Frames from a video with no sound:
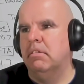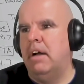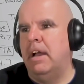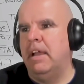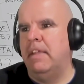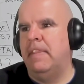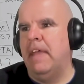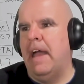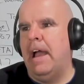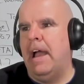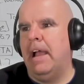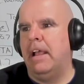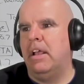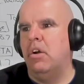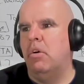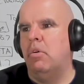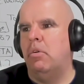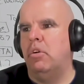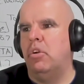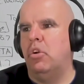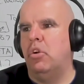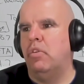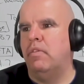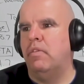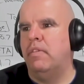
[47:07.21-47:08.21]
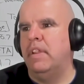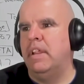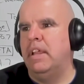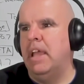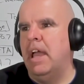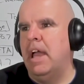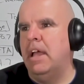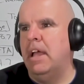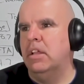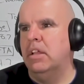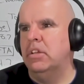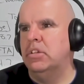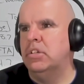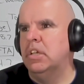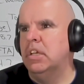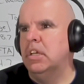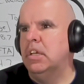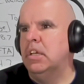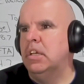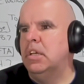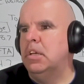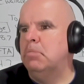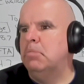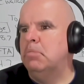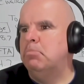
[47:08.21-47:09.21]
like that going over the edge,
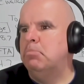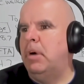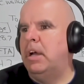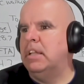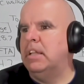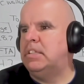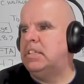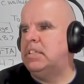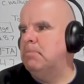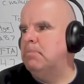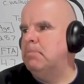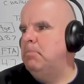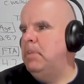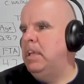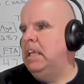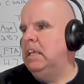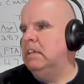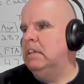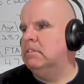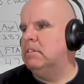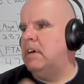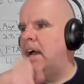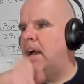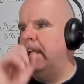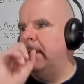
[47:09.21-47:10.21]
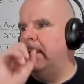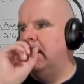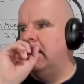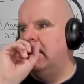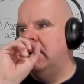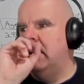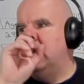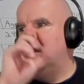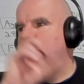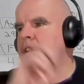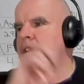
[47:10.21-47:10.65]
but to me, like